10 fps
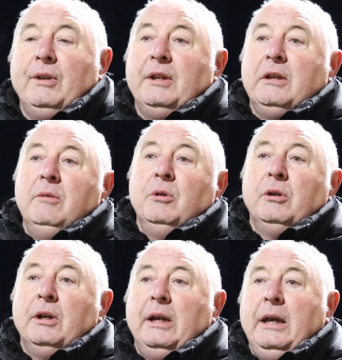with the
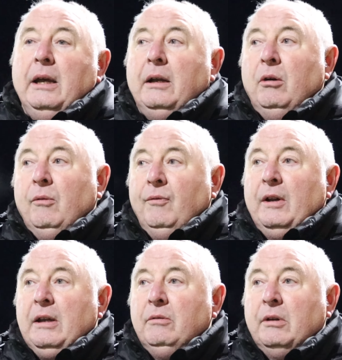community, and
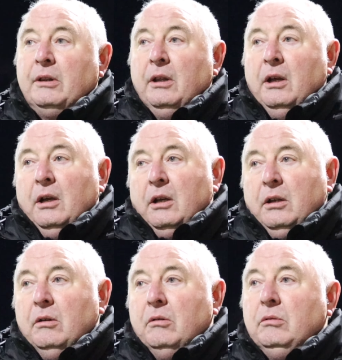hopefully with,
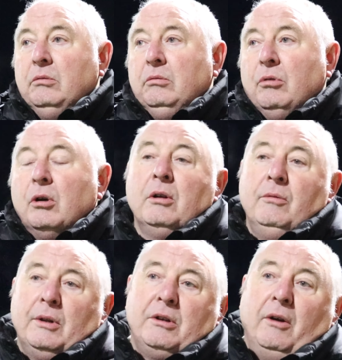you know, working with